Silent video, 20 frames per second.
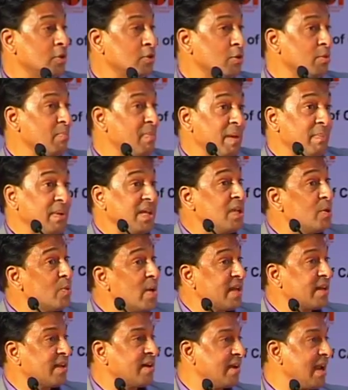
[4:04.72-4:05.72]
So maybe hue
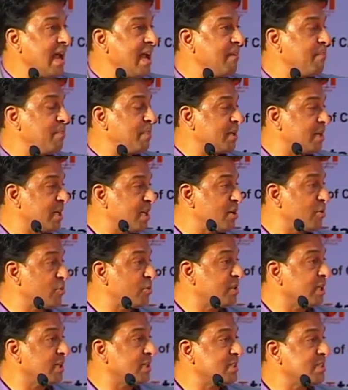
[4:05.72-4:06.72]
and cry pertaining to
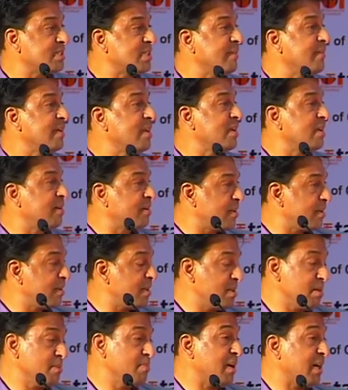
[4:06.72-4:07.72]
37
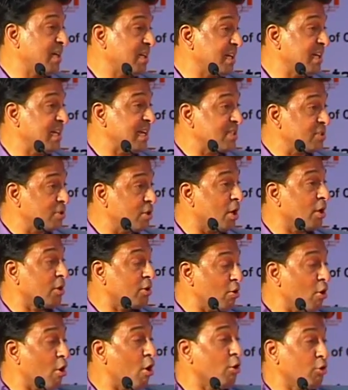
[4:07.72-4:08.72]
return, but it has
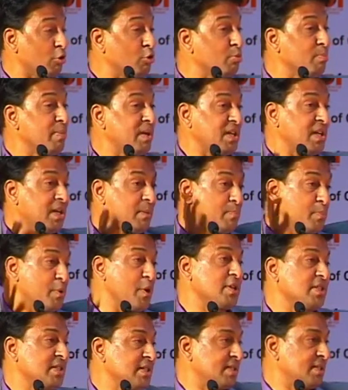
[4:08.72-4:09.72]
got automated
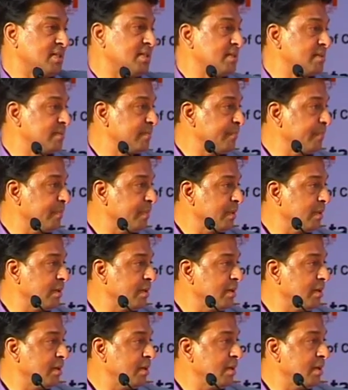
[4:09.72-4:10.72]
process.
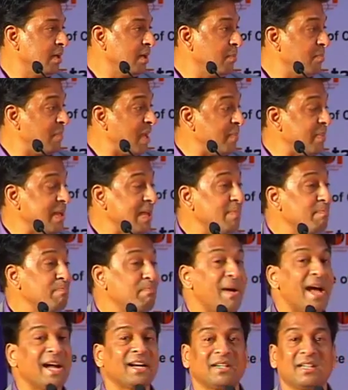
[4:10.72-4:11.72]
Maybe
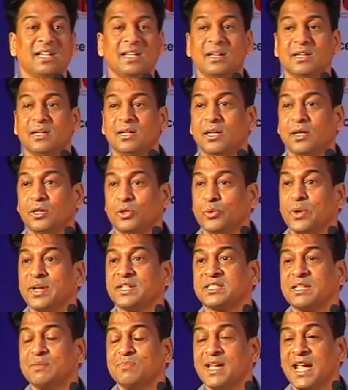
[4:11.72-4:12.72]
impacting to
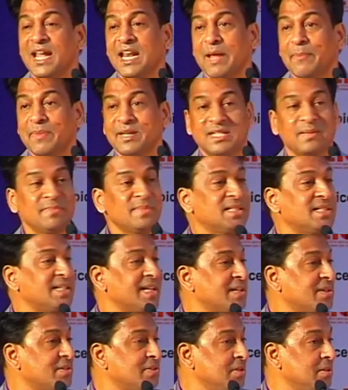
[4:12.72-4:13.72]
SME and MSME
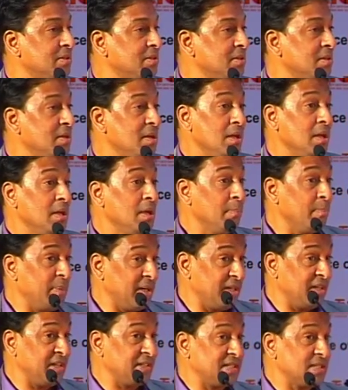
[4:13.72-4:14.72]
sector.
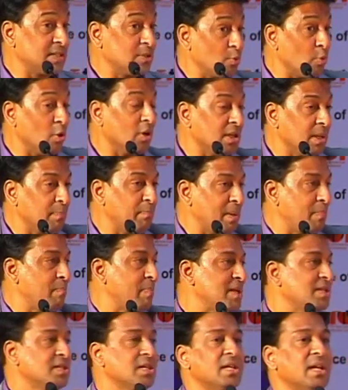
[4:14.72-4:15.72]
But this is what the
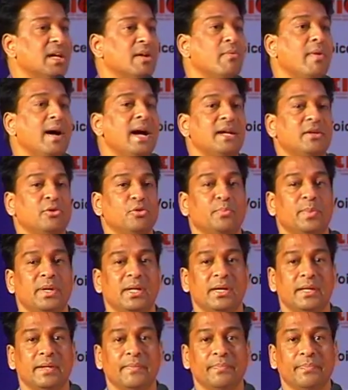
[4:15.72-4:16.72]
preparation required to
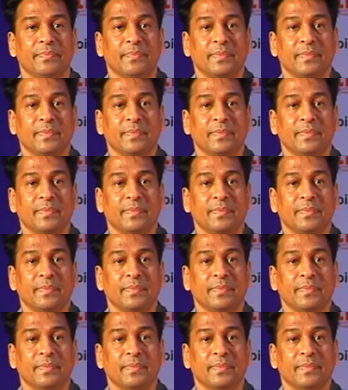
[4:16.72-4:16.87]
be.